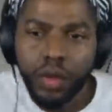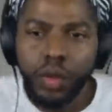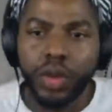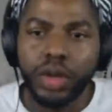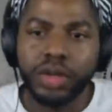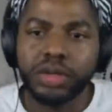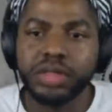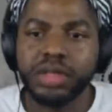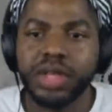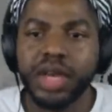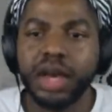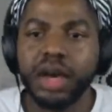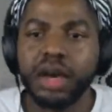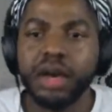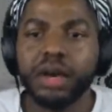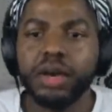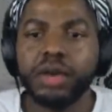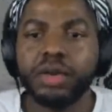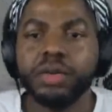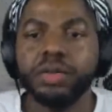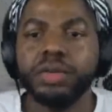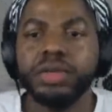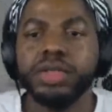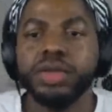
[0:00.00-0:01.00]
Will
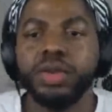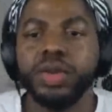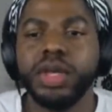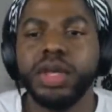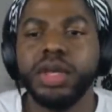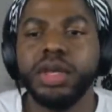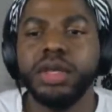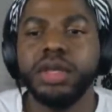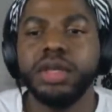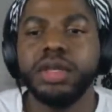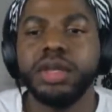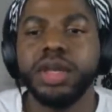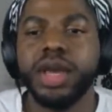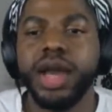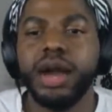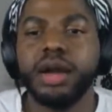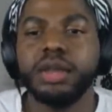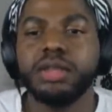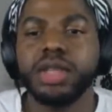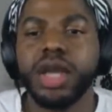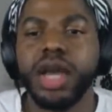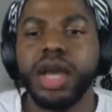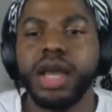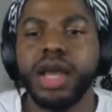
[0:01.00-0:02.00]
tell between
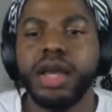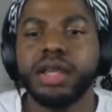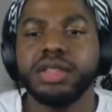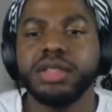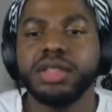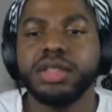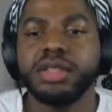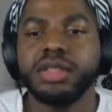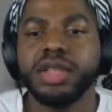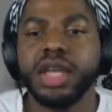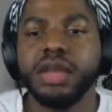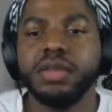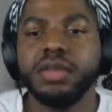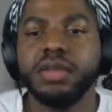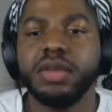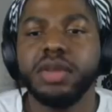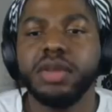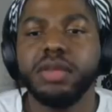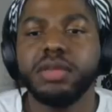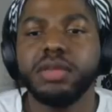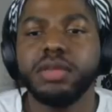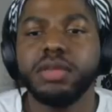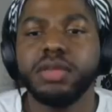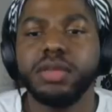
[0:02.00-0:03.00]
couch I had to save
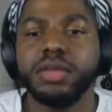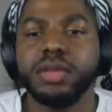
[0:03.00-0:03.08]
him.